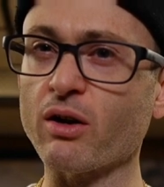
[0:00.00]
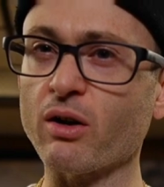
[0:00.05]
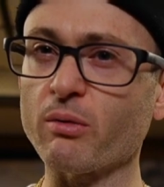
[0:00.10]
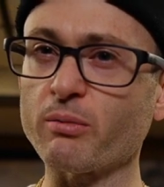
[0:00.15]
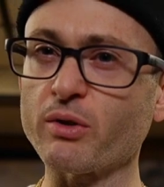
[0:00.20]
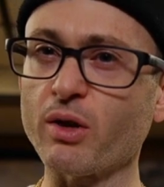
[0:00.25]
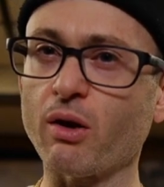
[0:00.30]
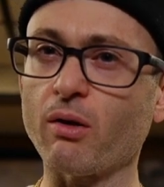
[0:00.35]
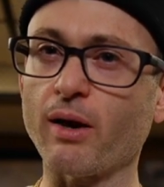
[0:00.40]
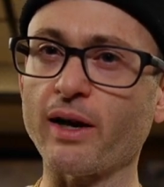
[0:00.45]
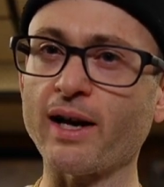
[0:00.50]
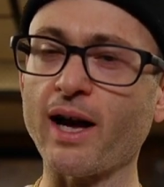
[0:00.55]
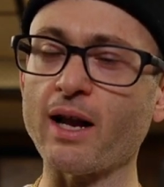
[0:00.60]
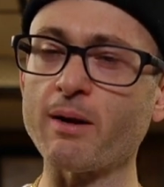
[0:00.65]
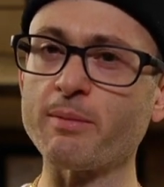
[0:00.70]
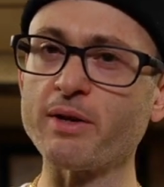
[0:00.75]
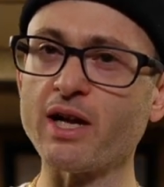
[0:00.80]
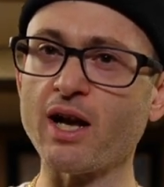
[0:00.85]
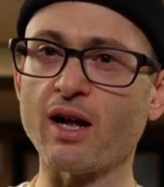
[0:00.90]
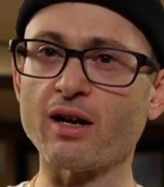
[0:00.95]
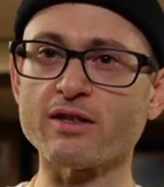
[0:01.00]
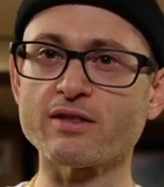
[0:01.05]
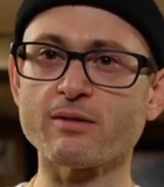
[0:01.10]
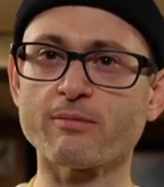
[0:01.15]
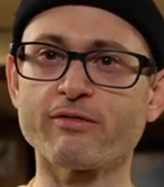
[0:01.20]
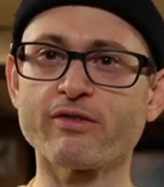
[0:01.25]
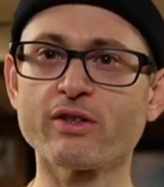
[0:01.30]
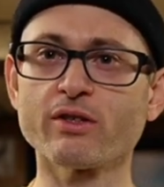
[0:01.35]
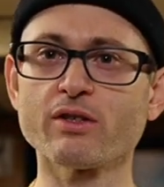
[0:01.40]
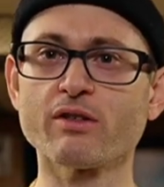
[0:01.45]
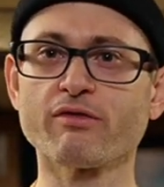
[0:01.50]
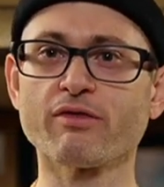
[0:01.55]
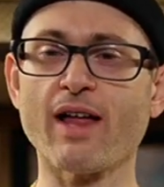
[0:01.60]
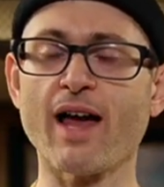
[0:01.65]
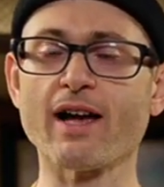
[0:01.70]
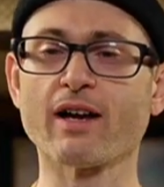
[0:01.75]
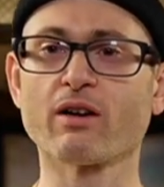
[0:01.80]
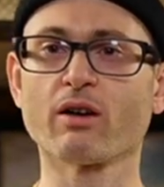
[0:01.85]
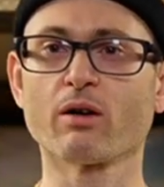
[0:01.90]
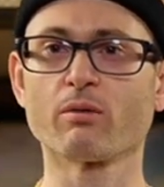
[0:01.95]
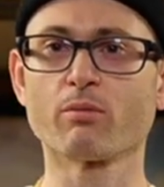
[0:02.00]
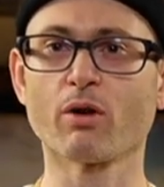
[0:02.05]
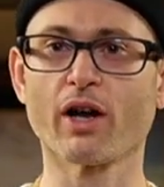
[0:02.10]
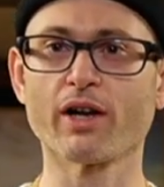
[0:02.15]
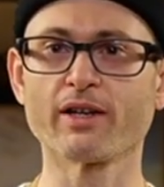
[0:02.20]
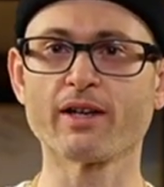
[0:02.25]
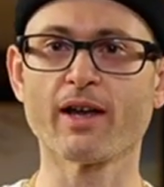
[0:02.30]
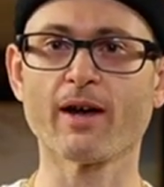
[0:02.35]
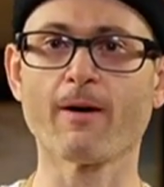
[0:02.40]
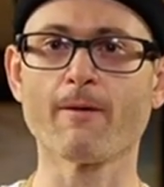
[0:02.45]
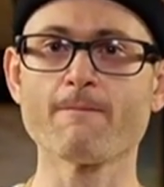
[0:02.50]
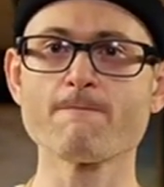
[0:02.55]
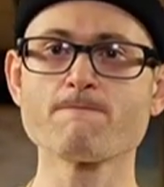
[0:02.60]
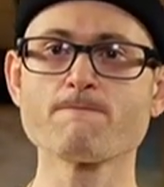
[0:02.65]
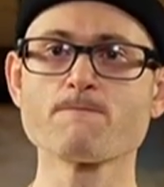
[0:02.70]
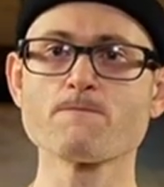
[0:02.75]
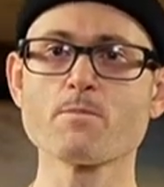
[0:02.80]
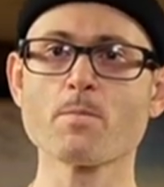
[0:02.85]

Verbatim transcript: curb though, I gotta be honest. I'm feeling the flat curb right now